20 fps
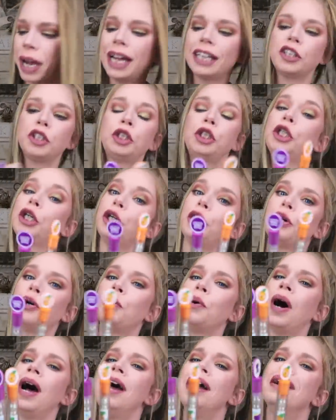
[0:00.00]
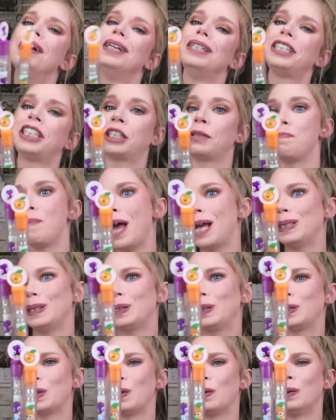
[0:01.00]
get two
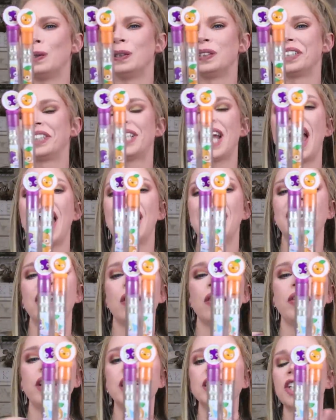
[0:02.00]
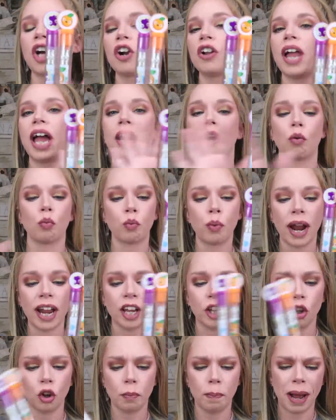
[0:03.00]
Smencils, and these are like
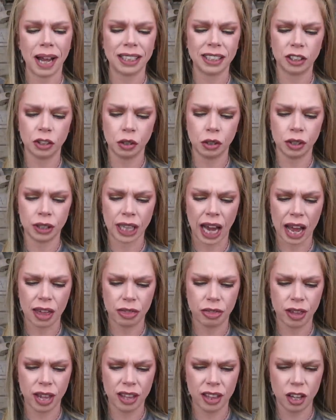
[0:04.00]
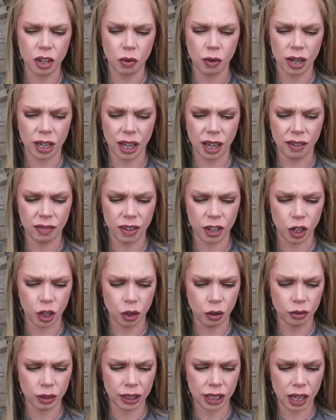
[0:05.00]
regular pencils. I think that you can even
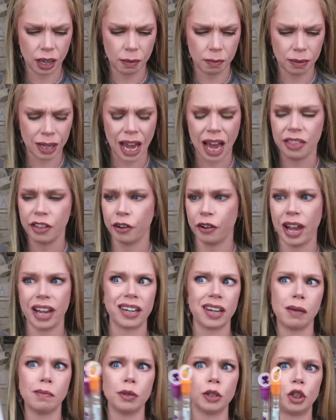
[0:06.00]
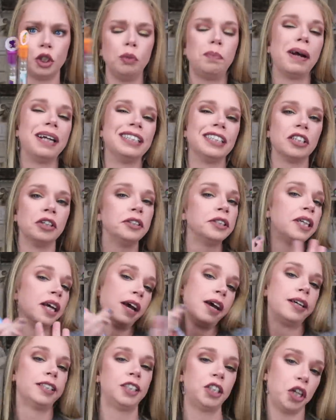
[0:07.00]
use them. Yeah, they're like number two pencils,
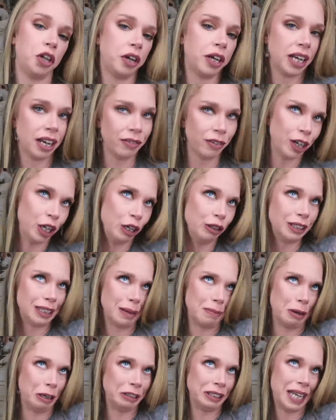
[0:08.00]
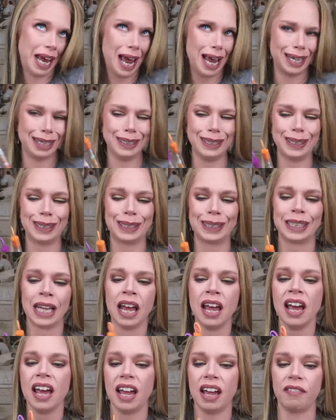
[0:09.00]
so you could even use them on tests
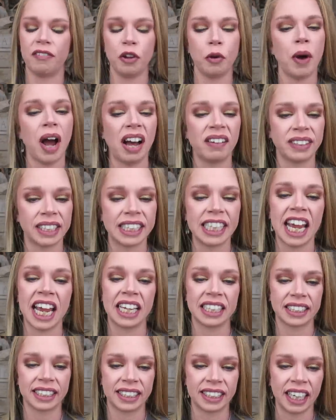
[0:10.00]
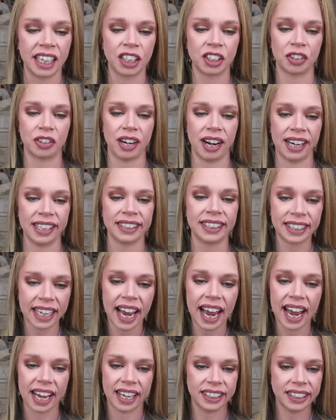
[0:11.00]
if you have to take standardized
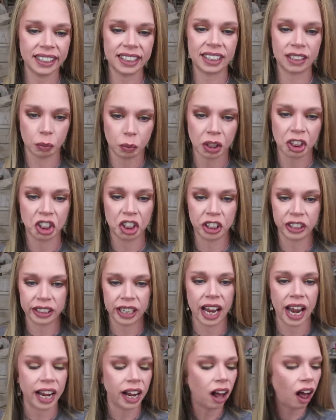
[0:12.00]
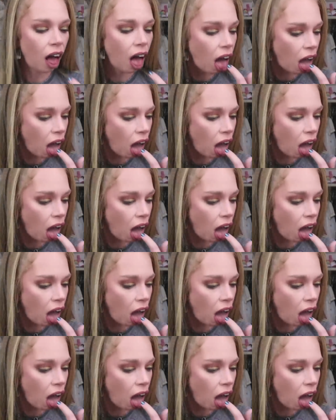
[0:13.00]
tests, which is like